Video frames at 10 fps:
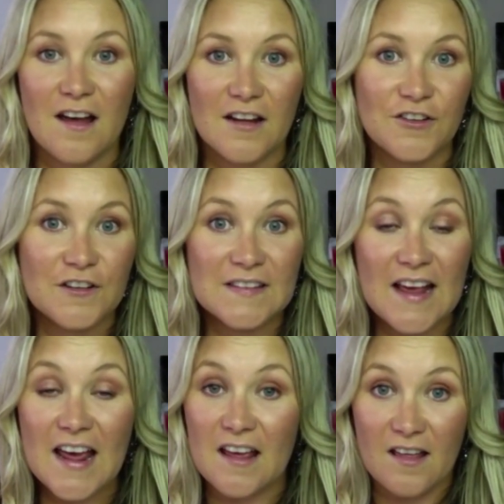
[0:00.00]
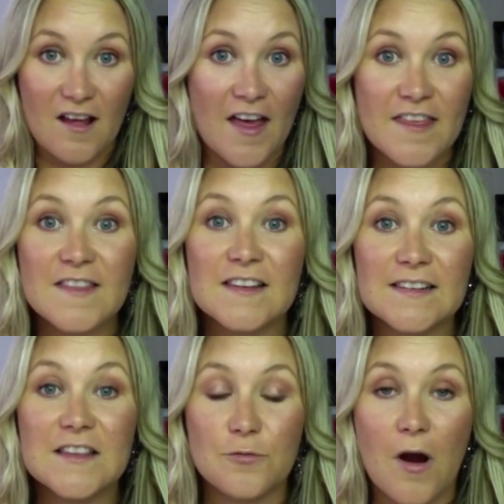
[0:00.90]
You just say, I think this
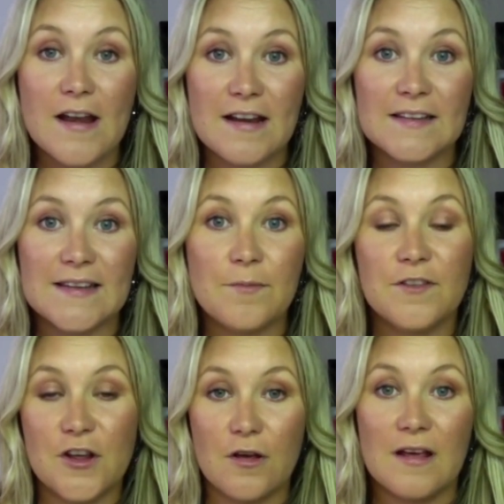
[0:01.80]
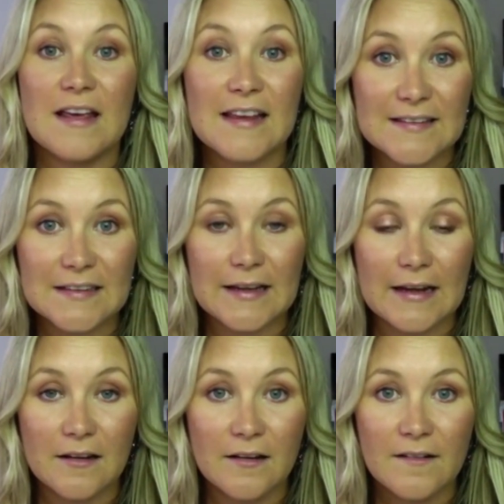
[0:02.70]
is the right next step for you. Here's a
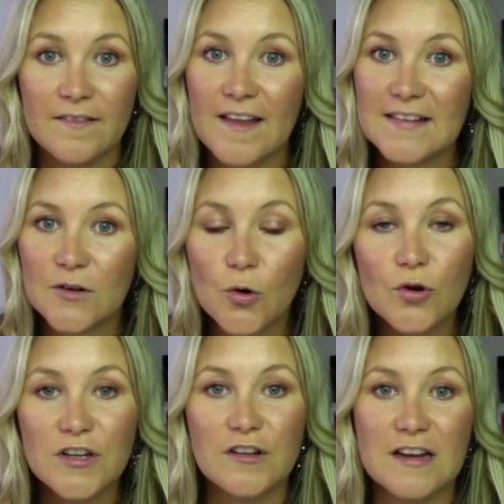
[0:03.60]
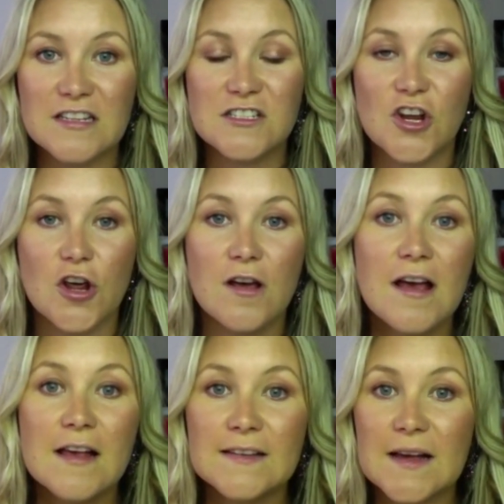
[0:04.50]
link. That's all you need to do.
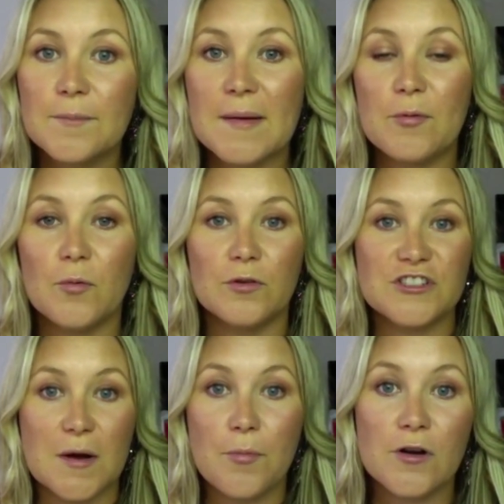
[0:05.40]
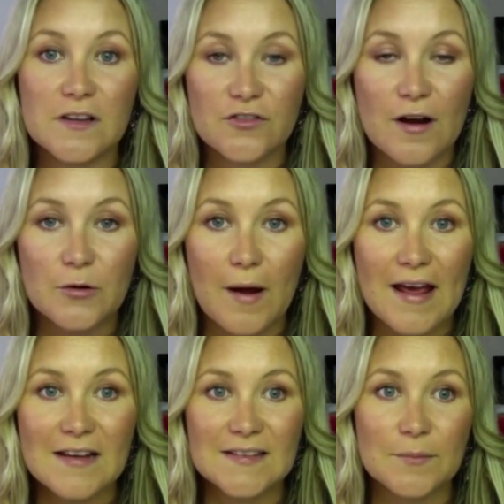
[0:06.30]
Some people will jump on it straight
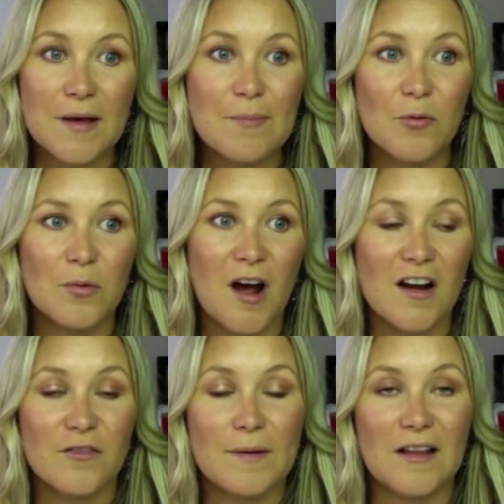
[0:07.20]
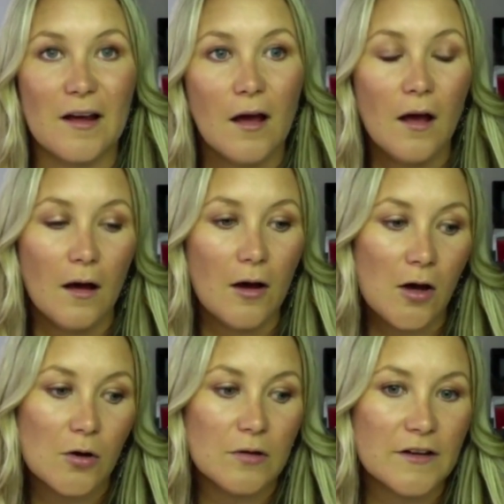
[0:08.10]
away. Some people will kind of be like,
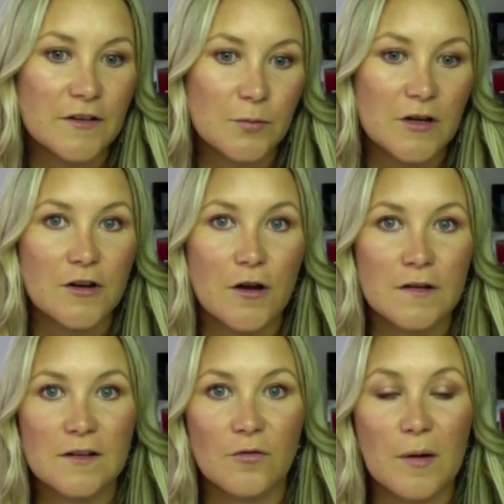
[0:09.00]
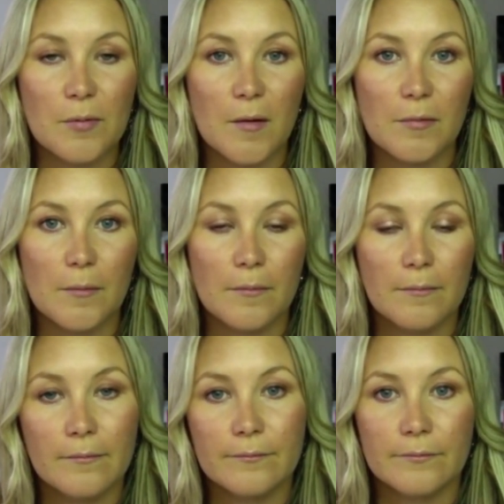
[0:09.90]
oh, well, I just wanted her to solve my problem,
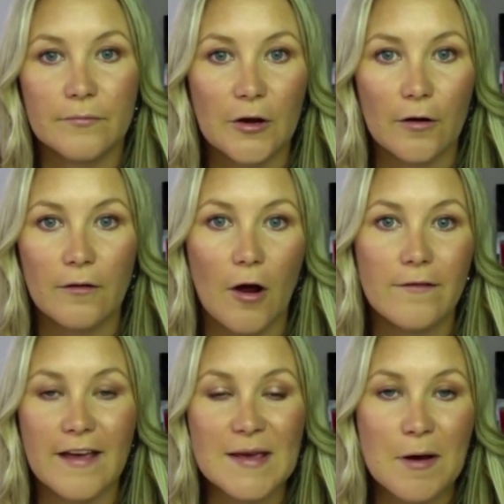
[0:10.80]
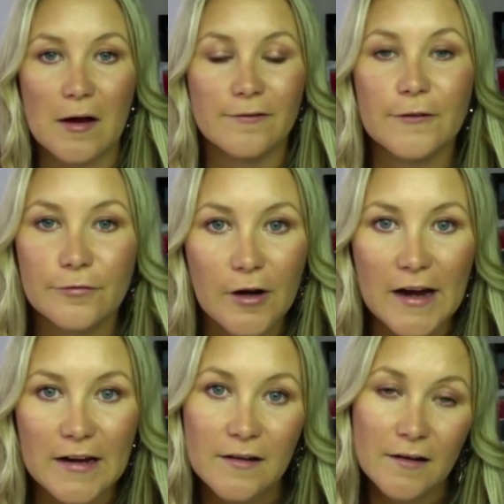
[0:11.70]
you know, over email for
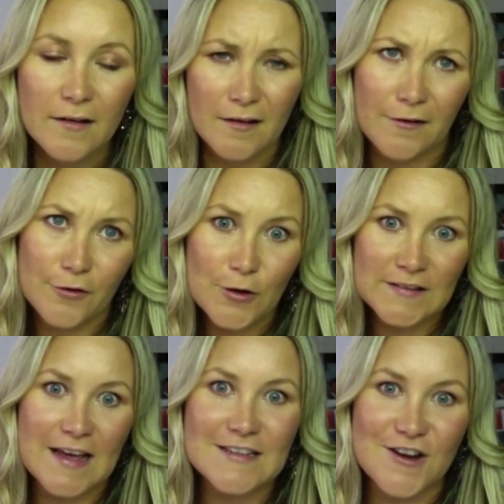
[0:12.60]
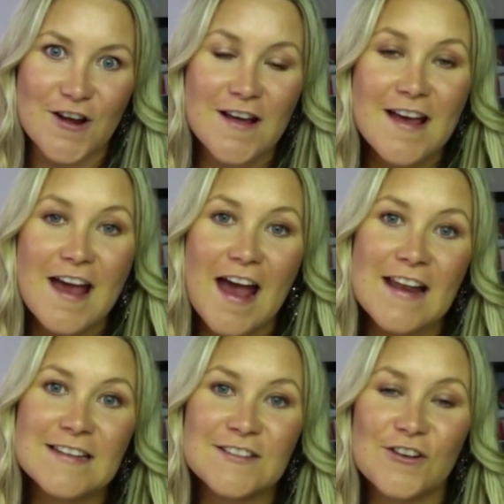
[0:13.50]
free. Of course they do.
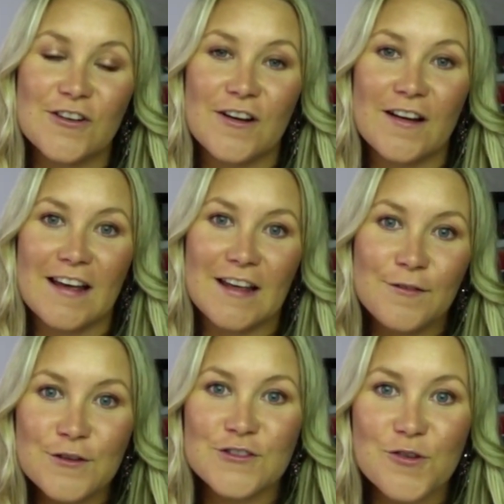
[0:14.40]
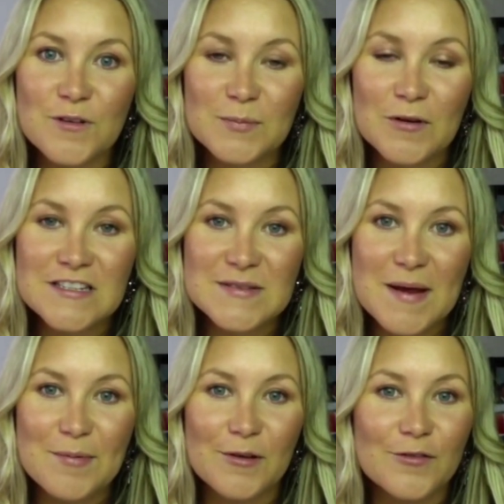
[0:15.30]
And if you do respond to
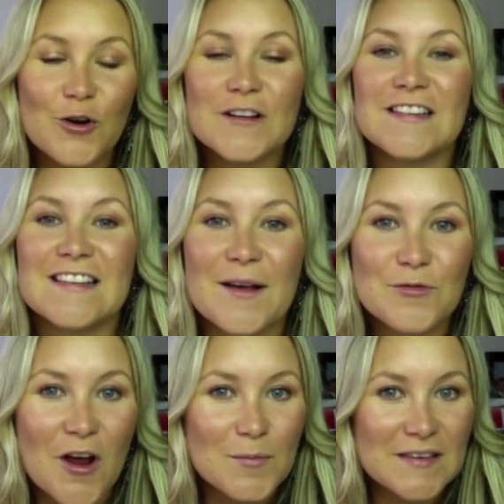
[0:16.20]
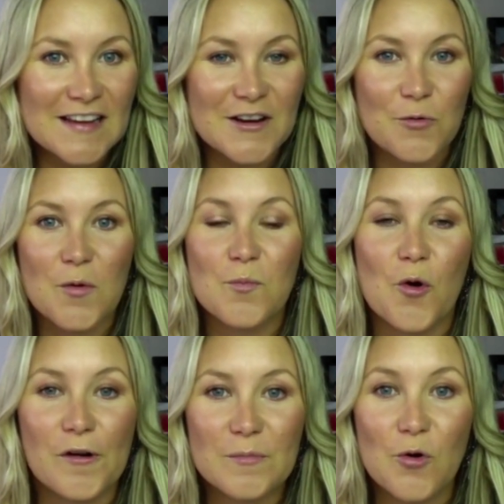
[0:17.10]
people, of course, sometimes they're going to want
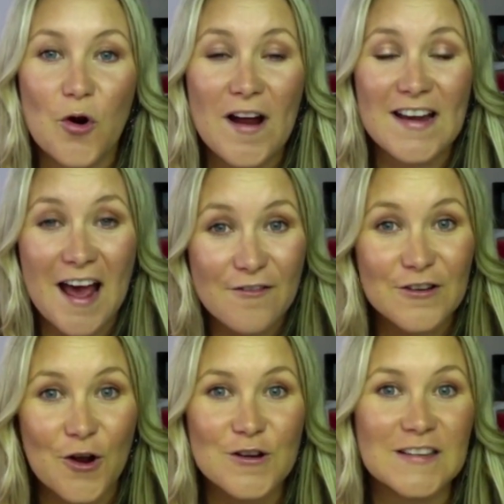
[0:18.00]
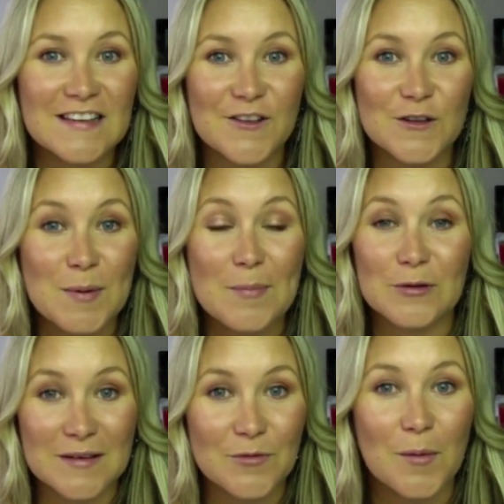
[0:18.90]
more and more. And have you noticed that those people
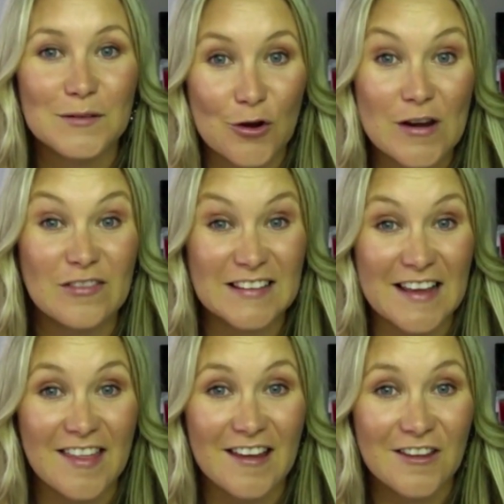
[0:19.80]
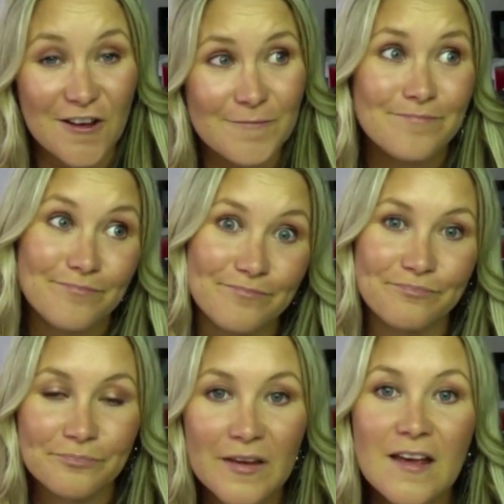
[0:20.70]
sometimes don't even say thank you?
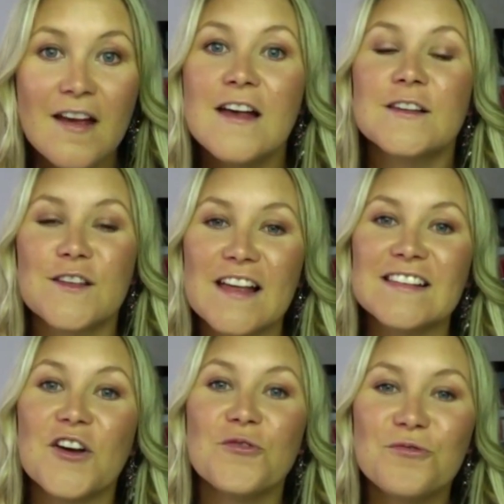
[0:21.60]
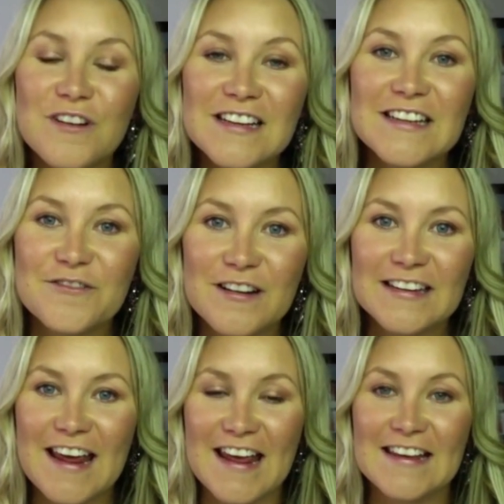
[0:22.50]
So that's a really,
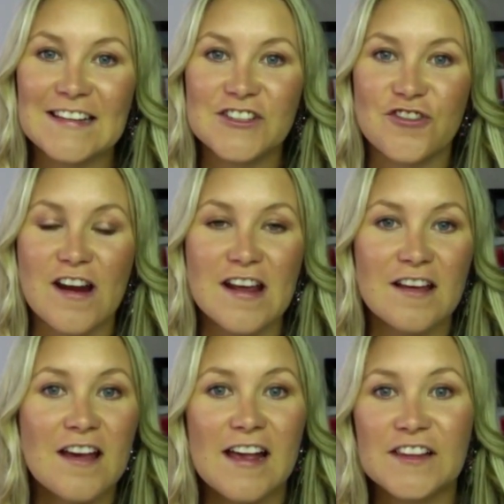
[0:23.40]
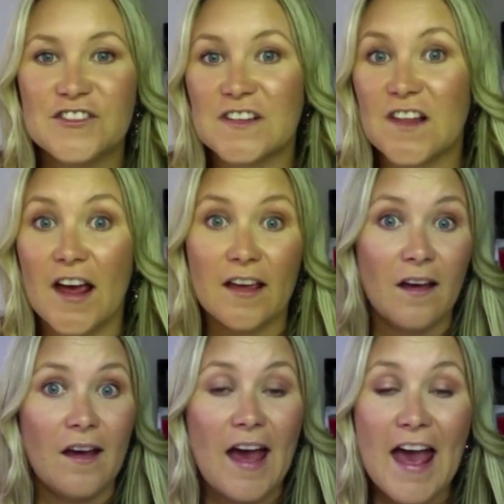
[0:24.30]
really easy trick. It's just like,
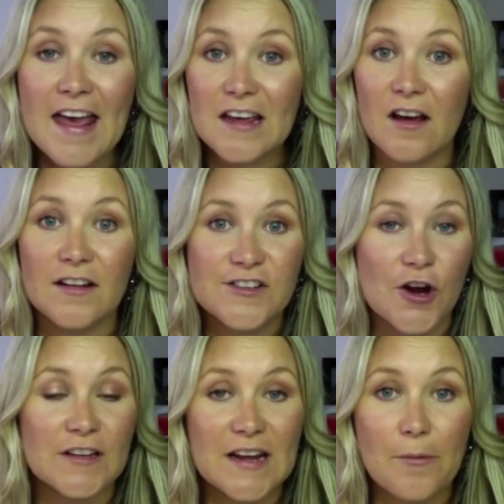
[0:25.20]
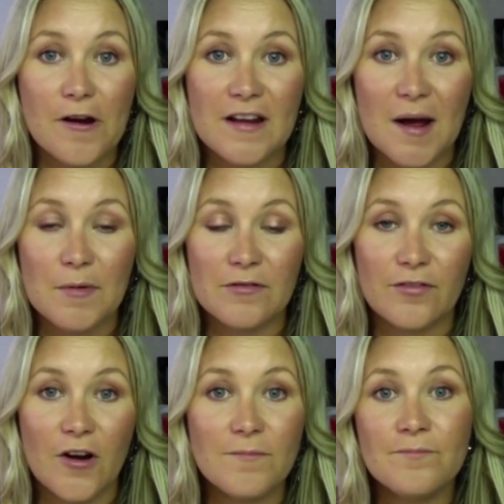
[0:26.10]
hey, totally get where you're coming
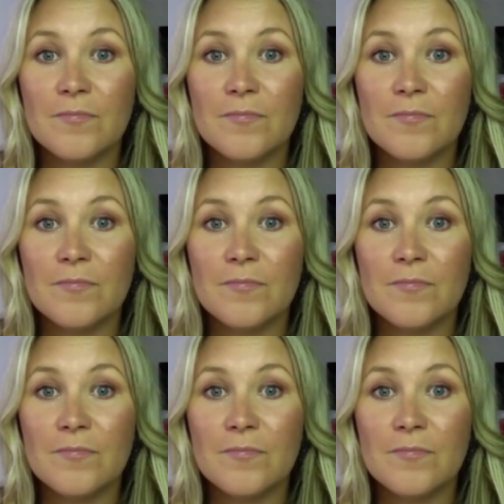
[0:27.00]
from.